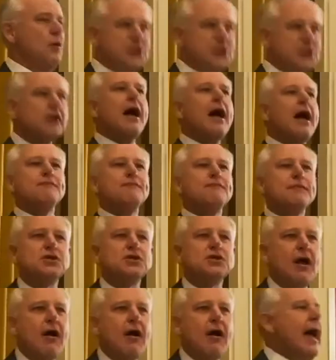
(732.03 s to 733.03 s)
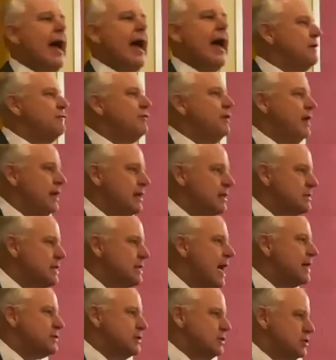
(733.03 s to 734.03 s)
We still have missionary activity
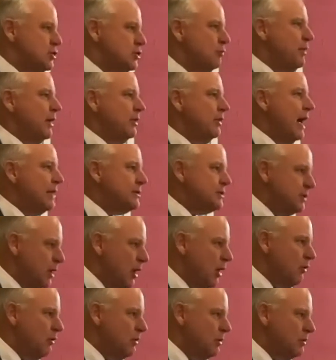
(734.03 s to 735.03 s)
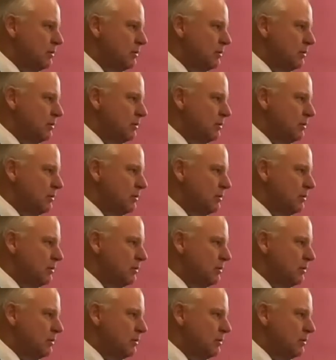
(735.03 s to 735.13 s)
in Texas, you'll be glad to know.